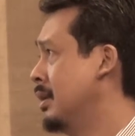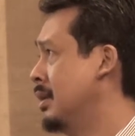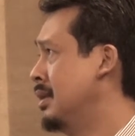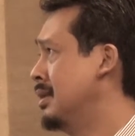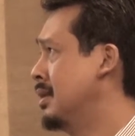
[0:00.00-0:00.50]

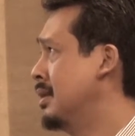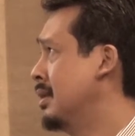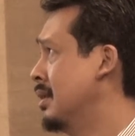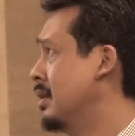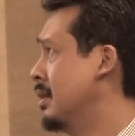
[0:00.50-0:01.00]
this
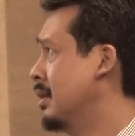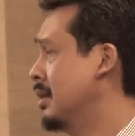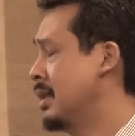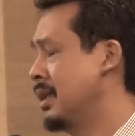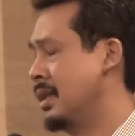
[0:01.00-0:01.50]

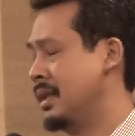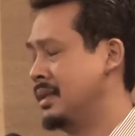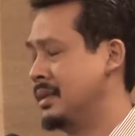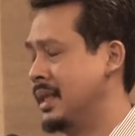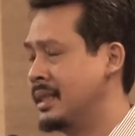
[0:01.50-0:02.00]

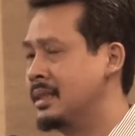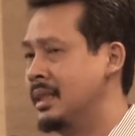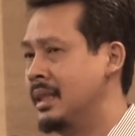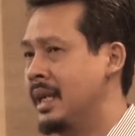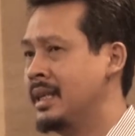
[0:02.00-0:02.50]
it's
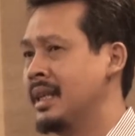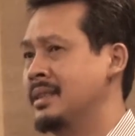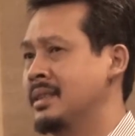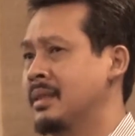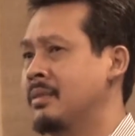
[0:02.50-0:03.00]
actually act
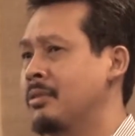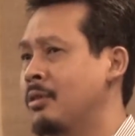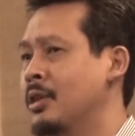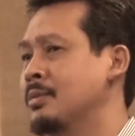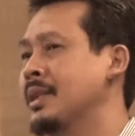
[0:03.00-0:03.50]
as a
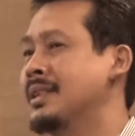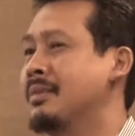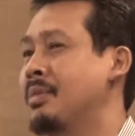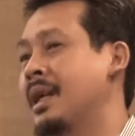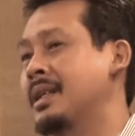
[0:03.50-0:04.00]
force
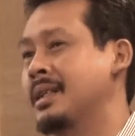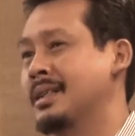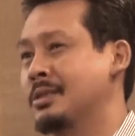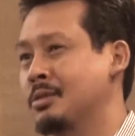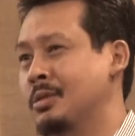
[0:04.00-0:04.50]
multiplier
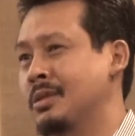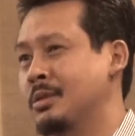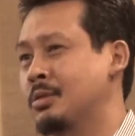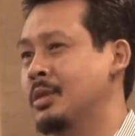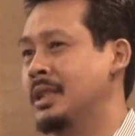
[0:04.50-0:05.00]

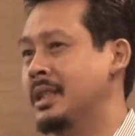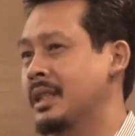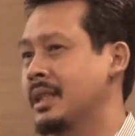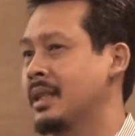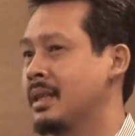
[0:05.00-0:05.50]
to
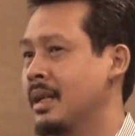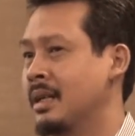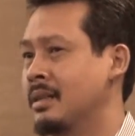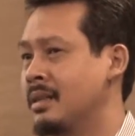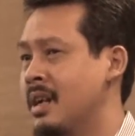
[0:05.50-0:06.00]
the
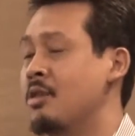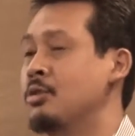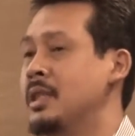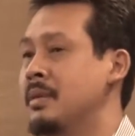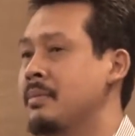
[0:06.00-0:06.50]
ground
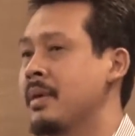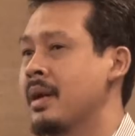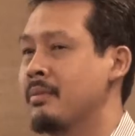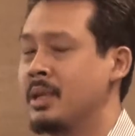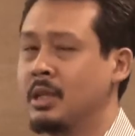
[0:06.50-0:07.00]
team,
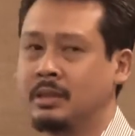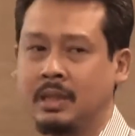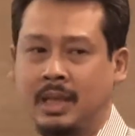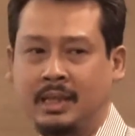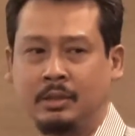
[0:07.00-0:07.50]
because
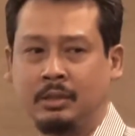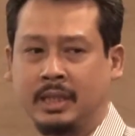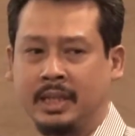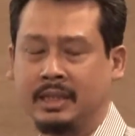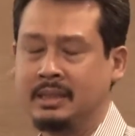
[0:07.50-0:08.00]
as you
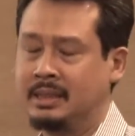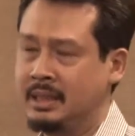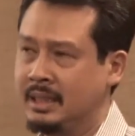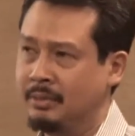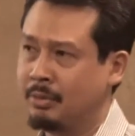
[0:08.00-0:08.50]
can
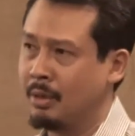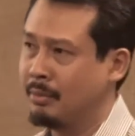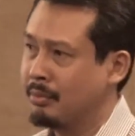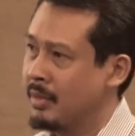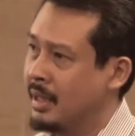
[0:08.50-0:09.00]
see from
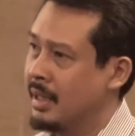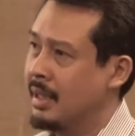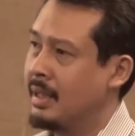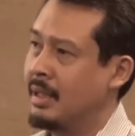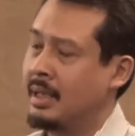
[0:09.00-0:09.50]

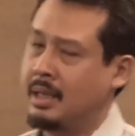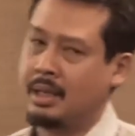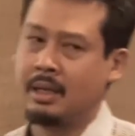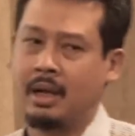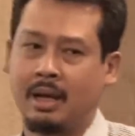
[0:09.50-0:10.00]

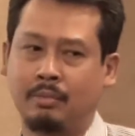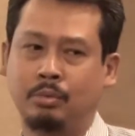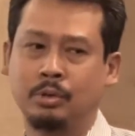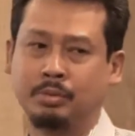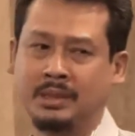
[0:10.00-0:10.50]

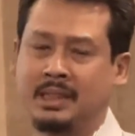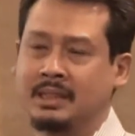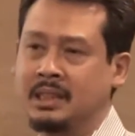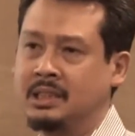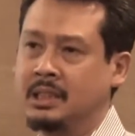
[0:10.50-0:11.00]
Abu's
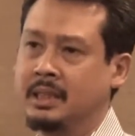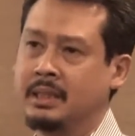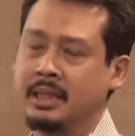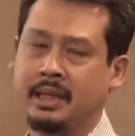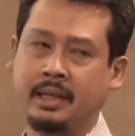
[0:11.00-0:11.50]

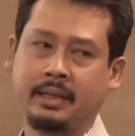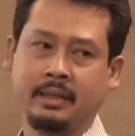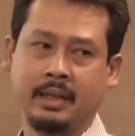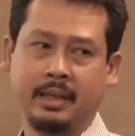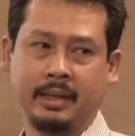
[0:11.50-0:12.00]
presentation
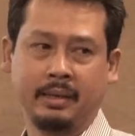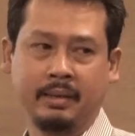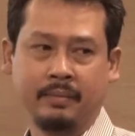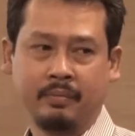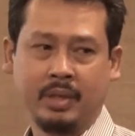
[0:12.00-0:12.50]
and
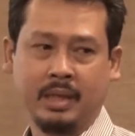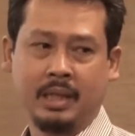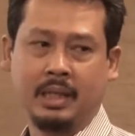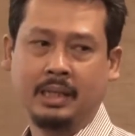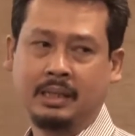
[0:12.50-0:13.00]

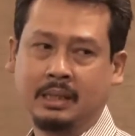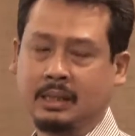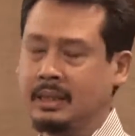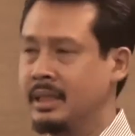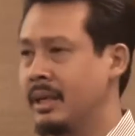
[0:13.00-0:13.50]
later
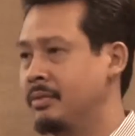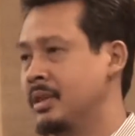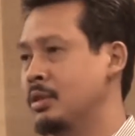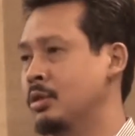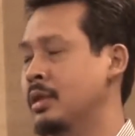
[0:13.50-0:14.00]
in the
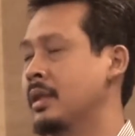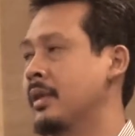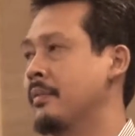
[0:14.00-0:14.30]
afternoon,